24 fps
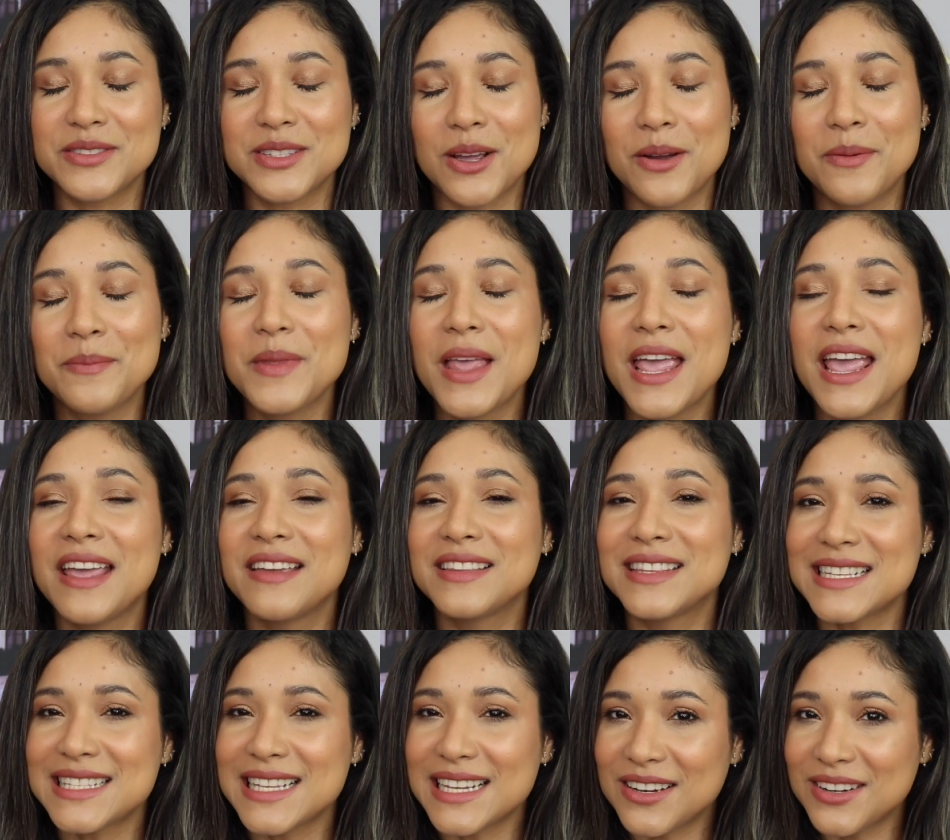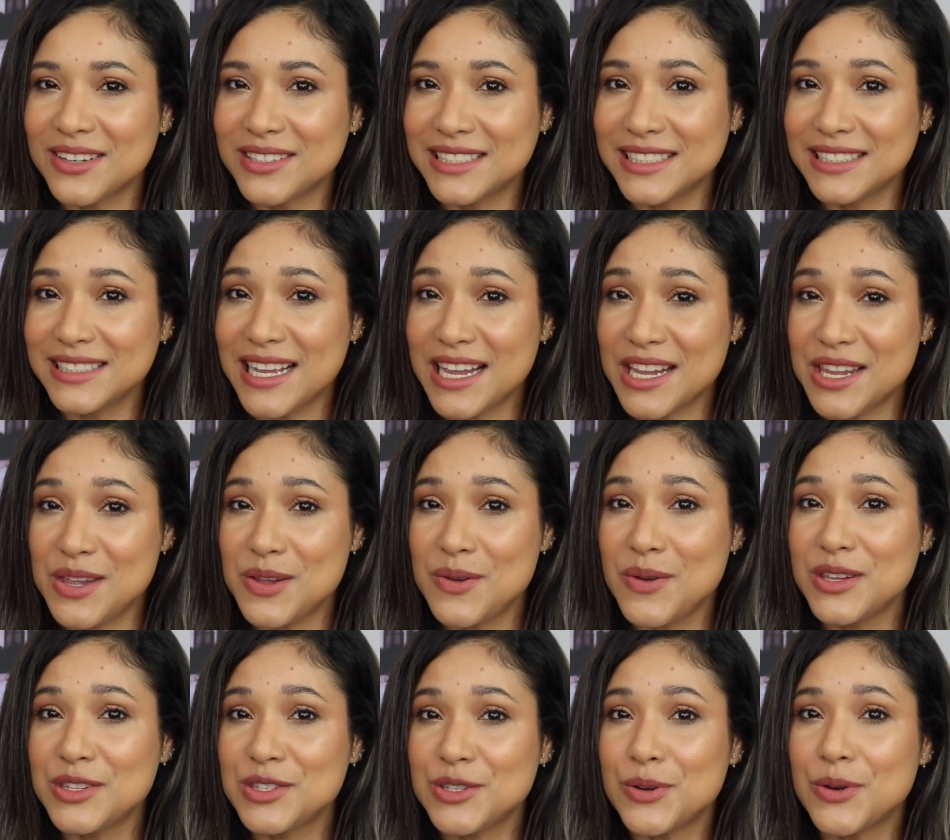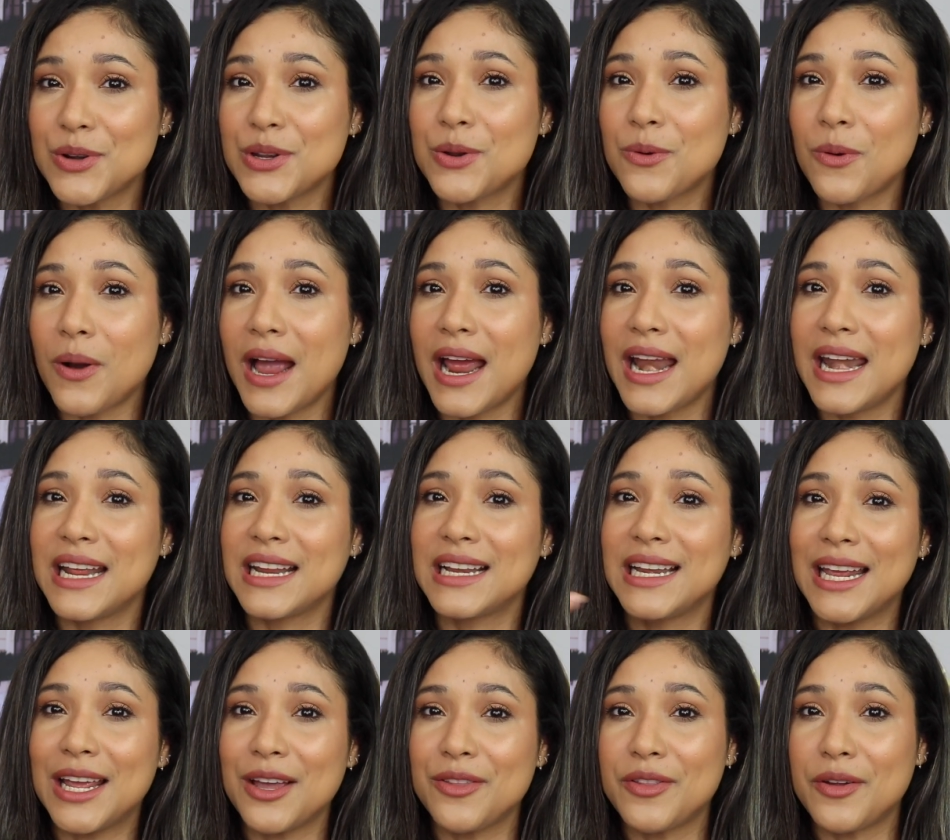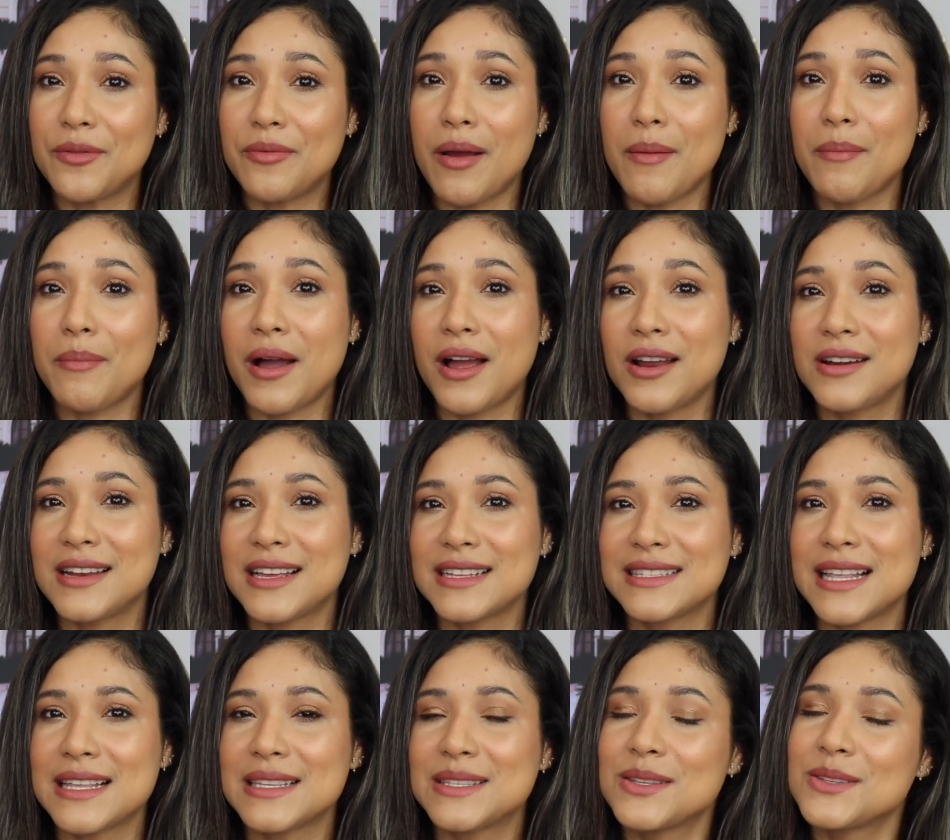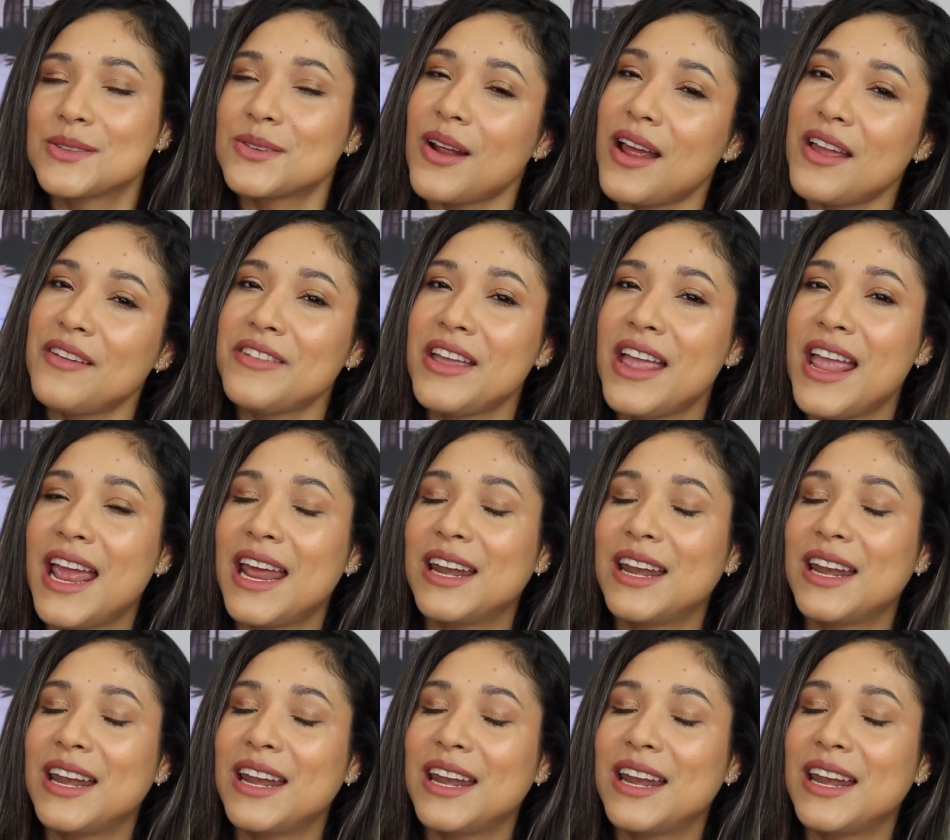So if that's the content that you enjoy, go ahead and click on the red button that says subscribe.